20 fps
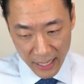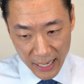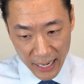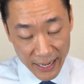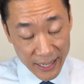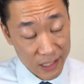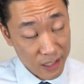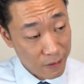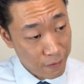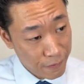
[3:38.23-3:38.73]

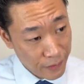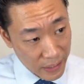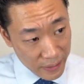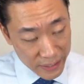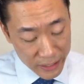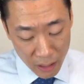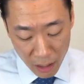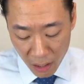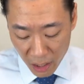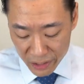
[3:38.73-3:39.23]
And it's a
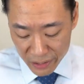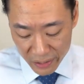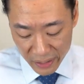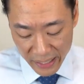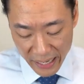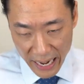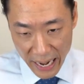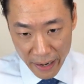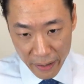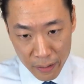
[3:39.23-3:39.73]
very
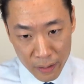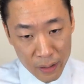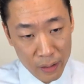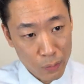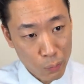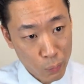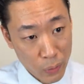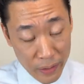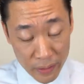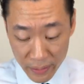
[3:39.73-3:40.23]
costly
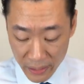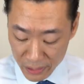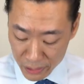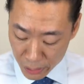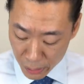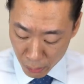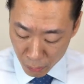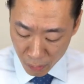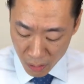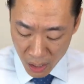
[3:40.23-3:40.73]
error when things
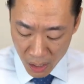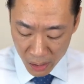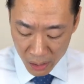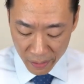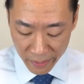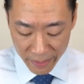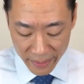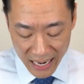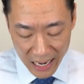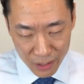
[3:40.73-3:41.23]
go wrong,
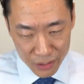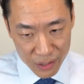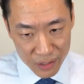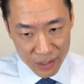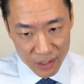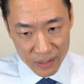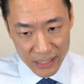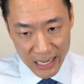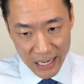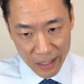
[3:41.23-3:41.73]

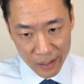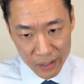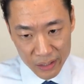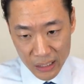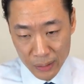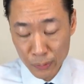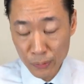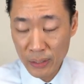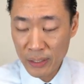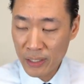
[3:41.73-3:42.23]
thousands of
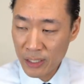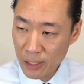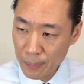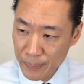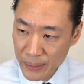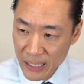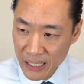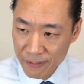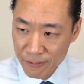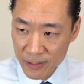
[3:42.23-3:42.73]
dollars, and it could
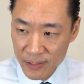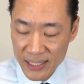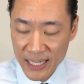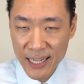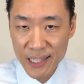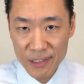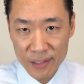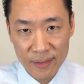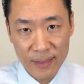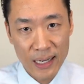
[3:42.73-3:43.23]
be even
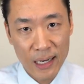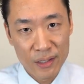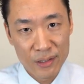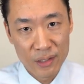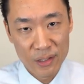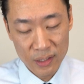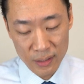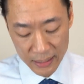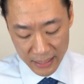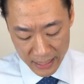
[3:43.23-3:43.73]
tens of
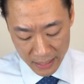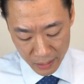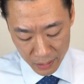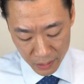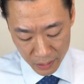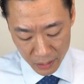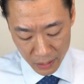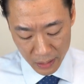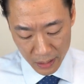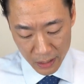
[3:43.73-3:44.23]
thousands of
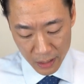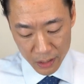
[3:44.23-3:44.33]
dollars.